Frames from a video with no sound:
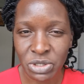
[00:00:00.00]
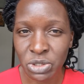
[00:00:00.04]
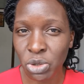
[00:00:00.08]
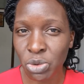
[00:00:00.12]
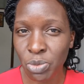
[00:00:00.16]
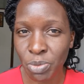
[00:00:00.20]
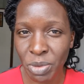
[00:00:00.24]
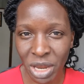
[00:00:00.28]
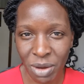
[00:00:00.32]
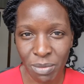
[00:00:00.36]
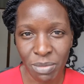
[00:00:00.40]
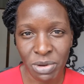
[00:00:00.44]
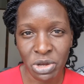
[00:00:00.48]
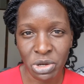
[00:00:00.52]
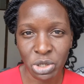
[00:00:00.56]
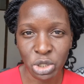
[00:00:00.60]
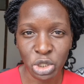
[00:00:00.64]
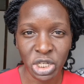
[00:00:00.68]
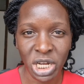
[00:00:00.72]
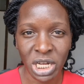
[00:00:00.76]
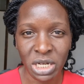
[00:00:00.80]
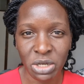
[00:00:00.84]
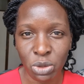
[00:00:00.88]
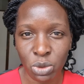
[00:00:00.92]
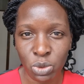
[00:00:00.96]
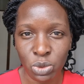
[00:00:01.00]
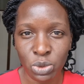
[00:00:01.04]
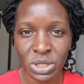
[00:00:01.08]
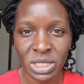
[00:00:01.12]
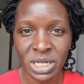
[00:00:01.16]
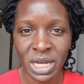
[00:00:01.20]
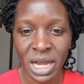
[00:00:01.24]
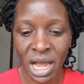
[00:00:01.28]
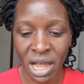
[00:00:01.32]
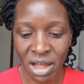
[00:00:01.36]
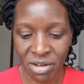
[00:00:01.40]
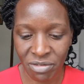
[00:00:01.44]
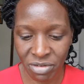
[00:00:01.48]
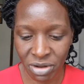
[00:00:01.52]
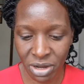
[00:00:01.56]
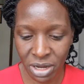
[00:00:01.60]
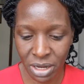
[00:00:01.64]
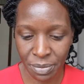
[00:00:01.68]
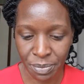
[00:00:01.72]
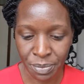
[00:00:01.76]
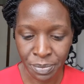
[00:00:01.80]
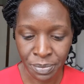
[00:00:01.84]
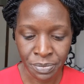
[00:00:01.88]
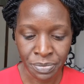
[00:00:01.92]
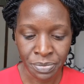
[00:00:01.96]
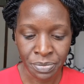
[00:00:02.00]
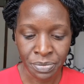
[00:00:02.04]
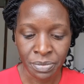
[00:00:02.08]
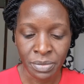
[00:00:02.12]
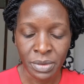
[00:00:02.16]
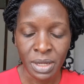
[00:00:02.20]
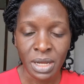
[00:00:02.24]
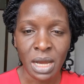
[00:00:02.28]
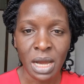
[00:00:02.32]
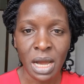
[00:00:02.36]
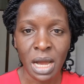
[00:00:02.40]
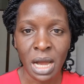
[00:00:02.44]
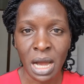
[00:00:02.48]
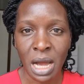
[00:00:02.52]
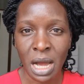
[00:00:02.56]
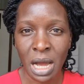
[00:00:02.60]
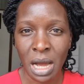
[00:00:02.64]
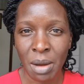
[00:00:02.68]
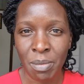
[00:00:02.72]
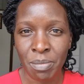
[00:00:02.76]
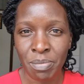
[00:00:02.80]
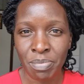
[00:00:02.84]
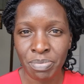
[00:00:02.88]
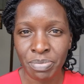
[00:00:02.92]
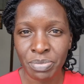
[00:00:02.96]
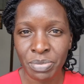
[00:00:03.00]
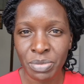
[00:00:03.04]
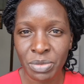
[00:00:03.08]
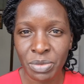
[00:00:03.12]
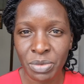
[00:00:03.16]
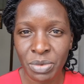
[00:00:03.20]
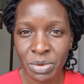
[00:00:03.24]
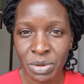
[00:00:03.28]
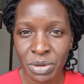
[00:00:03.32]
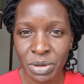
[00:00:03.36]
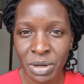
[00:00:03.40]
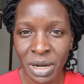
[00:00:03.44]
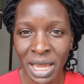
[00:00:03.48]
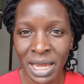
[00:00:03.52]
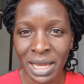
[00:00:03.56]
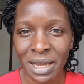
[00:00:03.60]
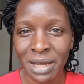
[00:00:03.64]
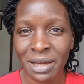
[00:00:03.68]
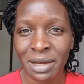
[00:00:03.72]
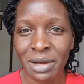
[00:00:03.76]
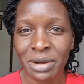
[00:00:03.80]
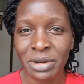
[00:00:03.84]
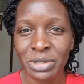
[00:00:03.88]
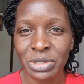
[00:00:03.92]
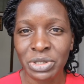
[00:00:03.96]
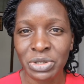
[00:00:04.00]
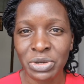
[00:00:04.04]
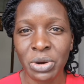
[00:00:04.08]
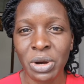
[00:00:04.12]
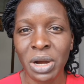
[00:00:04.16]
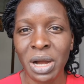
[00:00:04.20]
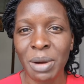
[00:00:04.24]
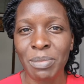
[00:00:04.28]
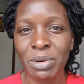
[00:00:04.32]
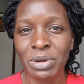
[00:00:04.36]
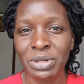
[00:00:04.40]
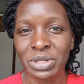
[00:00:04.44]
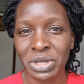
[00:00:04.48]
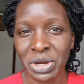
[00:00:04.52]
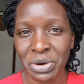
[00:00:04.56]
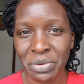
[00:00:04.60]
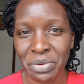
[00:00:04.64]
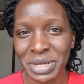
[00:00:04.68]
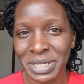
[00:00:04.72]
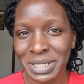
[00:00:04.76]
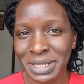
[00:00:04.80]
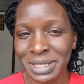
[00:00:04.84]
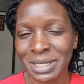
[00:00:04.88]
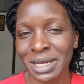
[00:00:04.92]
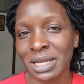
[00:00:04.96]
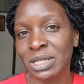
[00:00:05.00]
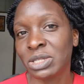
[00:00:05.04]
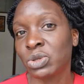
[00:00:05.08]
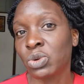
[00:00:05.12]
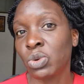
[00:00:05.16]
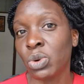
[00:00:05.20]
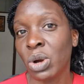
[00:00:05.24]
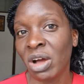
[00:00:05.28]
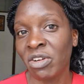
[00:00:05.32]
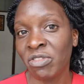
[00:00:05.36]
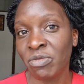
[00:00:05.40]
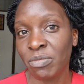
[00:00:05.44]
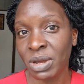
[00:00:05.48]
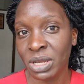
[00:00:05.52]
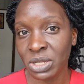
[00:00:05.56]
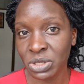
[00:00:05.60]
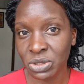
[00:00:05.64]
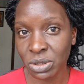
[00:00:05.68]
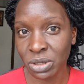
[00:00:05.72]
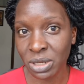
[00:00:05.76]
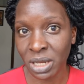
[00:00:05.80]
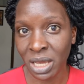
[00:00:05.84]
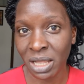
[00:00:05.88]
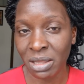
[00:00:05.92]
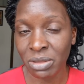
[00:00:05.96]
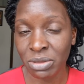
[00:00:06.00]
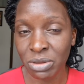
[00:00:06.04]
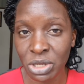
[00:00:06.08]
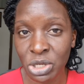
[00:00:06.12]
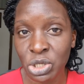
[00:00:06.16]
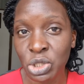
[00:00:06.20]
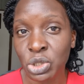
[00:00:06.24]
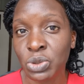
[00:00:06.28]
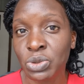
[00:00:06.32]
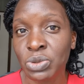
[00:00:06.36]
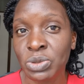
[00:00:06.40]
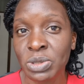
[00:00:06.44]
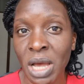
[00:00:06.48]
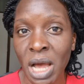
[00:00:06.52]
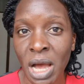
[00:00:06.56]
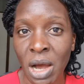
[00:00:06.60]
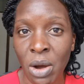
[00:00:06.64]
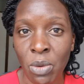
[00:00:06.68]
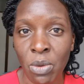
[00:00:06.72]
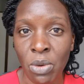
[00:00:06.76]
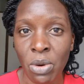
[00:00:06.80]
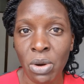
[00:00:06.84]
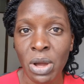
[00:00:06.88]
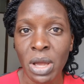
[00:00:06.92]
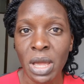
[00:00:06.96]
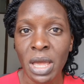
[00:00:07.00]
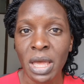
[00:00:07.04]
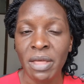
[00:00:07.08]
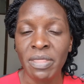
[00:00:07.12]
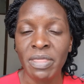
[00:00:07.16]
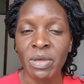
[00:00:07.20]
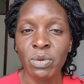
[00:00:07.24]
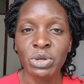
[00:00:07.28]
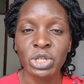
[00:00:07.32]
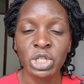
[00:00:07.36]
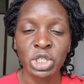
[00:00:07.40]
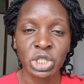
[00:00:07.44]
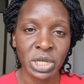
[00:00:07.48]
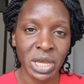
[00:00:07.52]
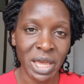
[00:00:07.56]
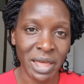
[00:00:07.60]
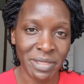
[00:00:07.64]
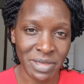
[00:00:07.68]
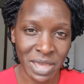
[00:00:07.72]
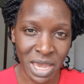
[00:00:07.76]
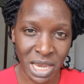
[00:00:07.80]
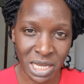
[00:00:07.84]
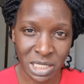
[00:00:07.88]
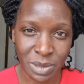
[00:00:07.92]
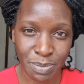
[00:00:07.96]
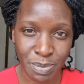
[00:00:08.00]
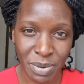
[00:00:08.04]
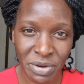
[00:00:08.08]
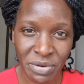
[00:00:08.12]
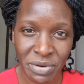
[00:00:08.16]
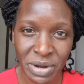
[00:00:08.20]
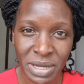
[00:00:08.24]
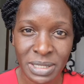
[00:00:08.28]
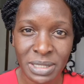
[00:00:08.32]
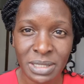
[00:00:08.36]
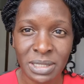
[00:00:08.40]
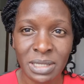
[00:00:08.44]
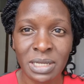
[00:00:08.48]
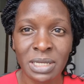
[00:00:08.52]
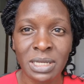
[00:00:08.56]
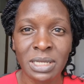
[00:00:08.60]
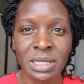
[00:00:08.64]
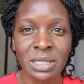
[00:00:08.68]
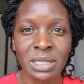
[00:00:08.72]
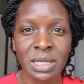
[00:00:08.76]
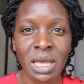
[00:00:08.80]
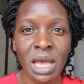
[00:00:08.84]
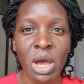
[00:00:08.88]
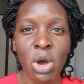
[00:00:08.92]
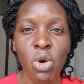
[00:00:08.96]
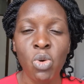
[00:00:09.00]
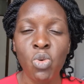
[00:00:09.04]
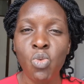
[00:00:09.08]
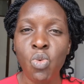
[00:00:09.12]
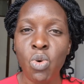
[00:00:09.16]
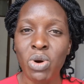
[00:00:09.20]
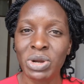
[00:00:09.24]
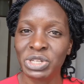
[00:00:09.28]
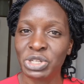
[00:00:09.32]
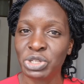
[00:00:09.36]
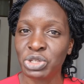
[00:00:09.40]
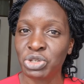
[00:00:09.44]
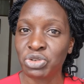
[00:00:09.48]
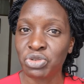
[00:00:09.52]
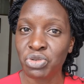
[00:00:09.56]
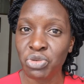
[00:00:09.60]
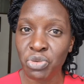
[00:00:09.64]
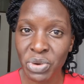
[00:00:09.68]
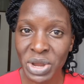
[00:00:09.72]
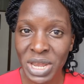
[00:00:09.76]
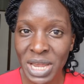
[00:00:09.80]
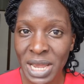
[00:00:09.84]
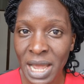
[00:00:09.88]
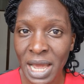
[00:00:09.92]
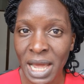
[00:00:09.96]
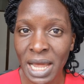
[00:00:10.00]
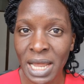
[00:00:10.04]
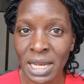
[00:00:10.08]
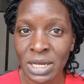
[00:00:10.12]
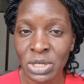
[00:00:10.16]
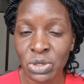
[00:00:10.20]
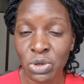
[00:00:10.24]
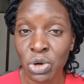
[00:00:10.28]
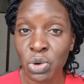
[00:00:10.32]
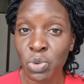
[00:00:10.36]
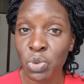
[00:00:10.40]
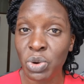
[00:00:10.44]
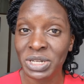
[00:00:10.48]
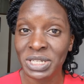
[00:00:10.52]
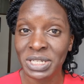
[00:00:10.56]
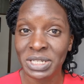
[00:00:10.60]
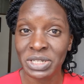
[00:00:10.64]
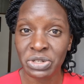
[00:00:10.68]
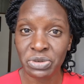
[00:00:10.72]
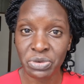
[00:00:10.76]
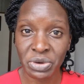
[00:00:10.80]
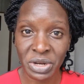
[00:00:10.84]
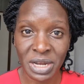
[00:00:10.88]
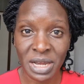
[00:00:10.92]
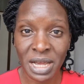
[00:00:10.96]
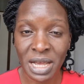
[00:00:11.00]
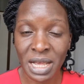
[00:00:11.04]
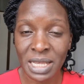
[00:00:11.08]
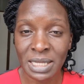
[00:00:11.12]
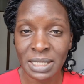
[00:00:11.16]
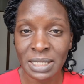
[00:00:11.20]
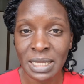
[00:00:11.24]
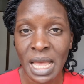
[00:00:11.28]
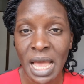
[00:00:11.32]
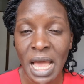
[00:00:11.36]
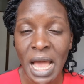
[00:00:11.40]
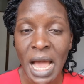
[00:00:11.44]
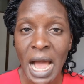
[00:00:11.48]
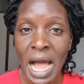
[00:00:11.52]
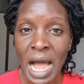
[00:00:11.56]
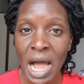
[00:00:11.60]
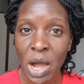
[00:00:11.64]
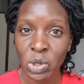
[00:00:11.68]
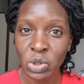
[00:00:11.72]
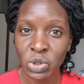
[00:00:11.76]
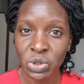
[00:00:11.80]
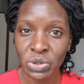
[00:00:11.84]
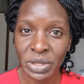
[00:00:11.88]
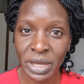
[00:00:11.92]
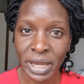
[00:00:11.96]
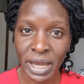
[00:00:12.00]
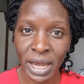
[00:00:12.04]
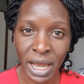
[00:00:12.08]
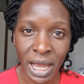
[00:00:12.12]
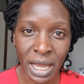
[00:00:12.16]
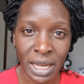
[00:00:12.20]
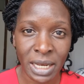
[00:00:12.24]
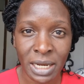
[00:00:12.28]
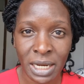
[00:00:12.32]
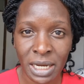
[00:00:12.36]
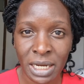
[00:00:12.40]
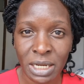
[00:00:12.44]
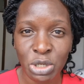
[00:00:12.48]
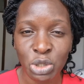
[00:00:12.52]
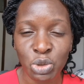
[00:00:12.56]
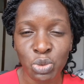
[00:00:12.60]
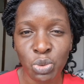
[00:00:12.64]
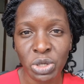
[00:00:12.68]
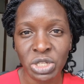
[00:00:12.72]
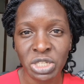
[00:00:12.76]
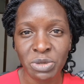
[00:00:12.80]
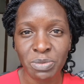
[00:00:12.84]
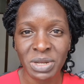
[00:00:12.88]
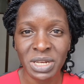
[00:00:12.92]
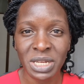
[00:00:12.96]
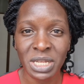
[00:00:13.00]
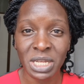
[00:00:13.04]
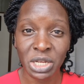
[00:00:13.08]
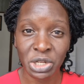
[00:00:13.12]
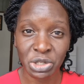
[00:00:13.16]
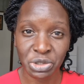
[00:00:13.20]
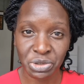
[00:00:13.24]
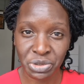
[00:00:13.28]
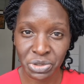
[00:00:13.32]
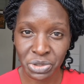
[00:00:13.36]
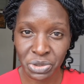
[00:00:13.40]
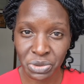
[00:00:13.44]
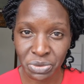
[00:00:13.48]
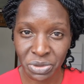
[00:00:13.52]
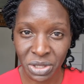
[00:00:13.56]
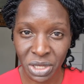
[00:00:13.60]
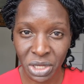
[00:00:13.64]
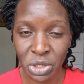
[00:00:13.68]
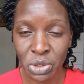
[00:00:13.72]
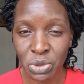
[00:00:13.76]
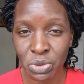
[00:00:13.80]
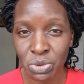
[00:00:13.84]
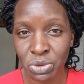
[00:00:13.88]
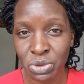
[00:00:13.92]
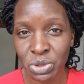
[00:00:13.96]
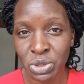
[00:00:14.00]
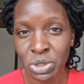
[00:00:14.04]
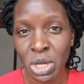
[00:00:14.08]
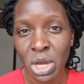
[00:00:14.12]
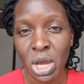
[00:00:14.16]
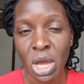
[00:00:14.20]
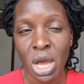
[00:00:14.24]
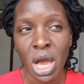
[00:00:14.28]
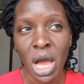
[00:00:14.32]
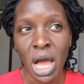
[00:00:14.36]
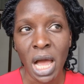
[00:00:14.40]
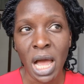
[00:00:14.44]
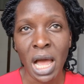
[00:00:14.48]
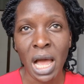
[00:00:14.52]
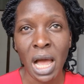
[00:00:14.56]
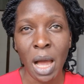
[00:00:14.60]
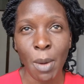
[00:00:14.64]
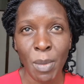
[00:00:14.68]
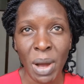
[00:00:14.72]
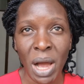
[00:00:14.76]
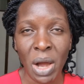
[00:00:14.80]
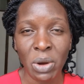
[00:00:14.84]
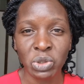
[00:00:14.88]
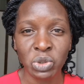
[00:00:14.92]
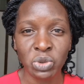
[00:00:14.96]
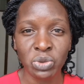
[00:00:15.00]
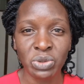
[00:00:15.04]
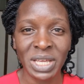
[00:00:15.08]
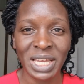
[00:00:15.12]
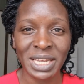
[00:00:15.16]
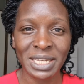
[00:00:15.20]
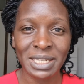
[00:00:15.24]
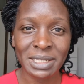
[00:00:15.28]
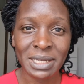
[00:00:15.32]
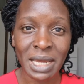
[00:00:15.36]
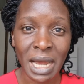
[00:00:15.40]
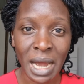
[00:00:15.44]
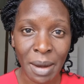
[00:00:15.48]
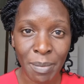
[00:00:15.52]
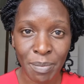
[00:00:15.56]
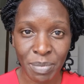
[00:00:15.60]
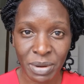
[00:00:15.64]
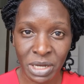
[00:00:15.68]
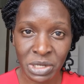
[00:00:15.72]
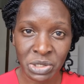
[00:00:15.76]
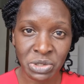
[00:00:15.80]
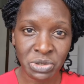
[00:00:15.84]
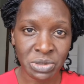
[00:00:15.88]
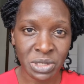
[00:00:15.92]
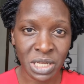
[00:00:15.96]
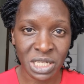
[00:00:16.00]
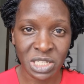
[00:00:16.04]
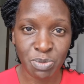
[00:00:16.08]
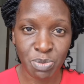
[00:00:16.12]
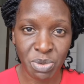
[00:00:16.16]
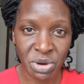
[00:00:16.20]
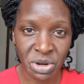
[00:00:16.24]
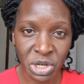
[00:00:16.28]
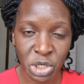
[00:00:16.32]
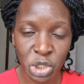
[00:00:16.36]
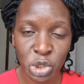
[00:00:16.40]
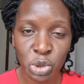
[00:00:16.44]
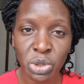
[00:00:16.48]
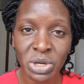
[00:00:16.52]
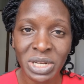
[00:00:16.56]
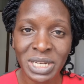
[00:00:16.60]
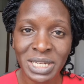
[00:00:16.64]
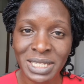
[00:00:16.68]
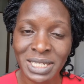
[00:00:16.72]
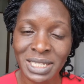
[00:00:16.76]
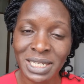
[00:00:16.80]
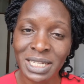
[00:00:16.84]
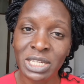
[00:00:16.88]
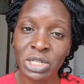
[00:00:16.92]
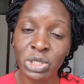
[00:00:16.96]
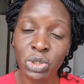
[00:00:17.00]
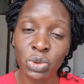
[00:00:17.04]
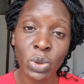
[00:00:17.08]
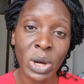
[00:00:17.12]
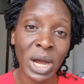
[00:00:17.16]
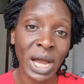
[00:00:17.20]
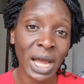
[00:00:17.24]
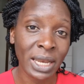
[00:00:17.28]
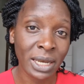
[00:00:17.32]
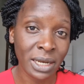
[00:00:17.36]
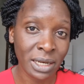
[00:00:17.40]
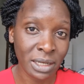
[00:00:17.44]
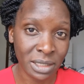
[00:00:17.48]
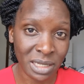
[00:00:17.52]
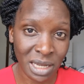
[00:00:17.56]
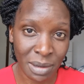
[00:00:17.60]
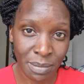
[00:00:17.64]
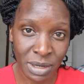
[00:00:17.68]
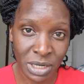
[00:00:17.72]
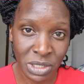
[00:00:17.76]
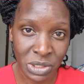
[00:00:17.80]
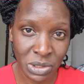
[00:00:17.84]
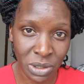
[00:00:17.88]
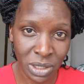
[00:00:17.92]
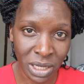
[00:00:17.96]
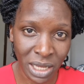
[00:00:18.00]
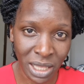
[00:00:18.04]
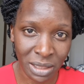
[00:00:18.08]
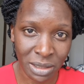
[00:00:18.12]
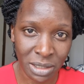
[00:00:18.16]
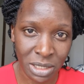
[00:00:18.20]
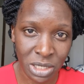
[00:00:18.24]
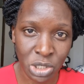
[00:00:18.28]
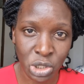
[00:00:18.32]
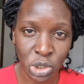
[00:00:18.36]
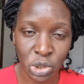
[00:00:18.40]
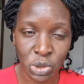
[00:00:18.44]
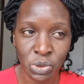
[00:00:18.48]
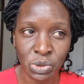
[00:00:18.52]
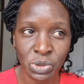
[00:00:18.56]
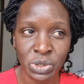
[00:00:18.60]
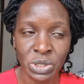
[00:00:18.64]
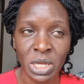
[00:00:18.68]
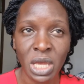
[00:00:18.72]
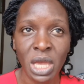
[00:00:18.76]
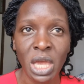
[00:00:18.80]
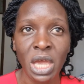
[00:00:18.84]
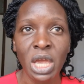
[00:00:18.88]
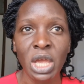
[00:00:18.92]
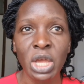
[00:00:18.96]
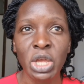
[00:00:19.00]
So maybe your channel would cover um, like talk about Christians who have mental health issues, how they would share their experiences, what triggered or what triggers, how do they handle it, what medications do they use, um, how do they tap into their spirituality to handle their mental health issues.